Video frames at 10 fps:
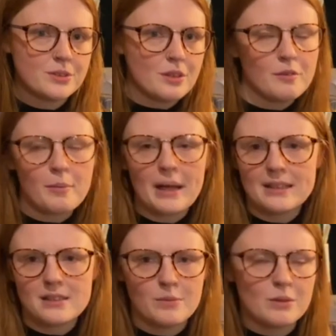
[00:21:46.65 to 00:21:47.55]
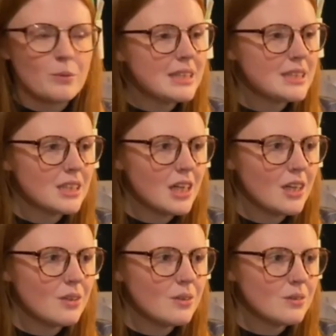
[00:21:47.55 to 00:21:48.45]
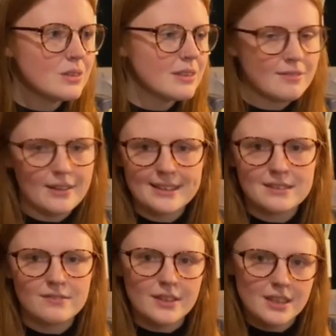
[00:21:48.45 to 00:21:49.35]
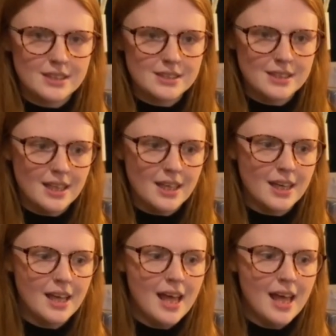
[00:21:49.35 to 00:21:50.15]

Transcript: and replace them with winter clothes and vice versa.